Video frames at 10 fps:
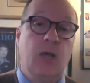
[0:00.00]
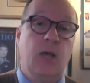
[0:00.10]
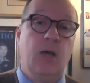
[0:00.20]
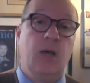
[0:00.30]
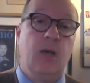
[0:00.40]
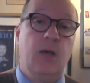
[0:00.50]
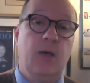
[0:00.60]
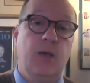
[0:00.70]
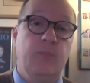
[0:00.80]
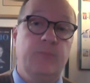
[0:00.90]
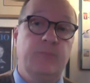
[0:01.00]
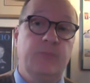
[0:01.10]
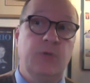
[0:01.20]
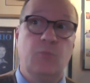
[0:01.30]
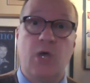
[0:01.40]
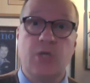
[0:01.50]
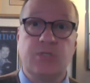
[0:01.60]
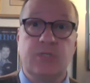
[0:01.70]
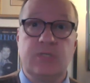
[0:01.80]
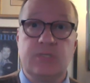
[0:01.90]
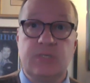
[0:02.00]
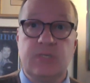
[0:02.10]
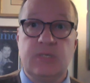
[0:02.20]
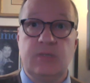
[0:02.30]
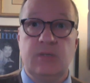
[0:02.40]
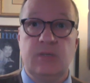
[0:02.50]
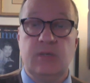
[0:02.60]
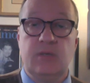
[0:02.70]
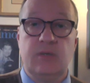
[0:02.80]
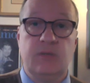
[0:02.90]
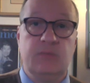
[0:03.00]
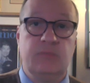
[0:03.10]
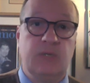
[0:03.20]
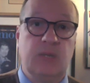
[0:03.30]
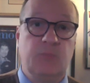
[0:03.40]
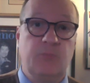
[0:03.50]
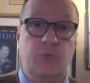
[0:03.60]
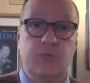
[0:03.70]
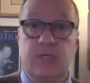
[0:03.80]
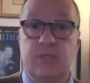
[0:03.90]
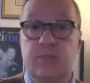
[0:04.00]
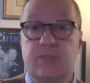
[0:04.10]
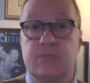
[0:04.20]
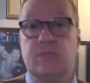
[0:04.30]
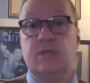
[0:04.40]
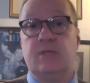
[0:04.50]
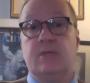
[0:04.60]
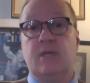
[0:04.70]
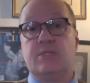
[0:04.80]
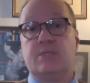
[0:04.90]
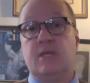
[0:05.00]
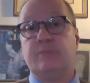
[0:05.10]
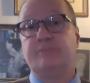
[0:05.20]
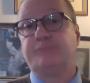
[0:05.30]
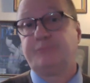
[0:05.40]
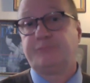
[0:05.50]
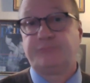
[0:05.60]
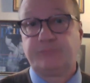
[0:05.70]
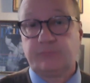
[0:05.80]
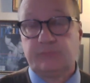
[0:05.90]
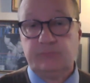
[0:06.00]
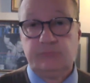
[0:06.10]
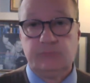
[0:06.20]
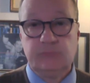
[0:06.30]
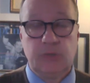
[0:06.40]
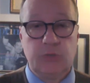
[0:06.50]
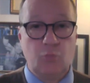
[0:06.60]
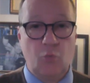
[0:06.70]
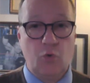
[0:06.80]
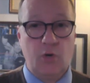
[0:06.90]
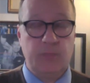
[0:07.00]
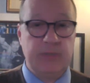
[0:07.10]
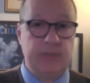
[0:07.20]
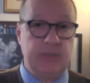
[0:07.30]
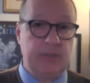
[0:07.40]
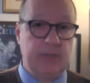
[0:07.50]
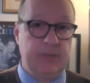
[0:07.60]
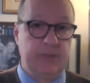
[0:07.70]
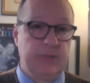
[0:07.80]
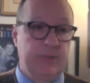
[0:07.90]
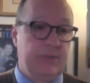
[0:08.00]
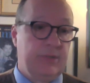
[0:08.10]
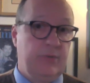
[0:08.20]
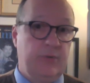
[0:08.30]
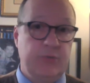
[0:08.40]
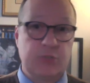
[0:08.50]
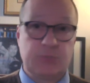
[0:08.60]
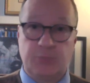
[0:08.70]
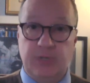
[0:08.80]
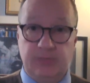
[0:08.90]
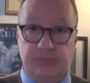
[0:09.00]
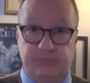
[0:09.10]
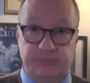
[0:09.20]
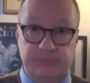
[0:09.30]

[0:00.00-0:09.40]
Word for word: Um, here in Washington, D.C., uh, on April 14th, it's a nice day it's warm and uh, all the spring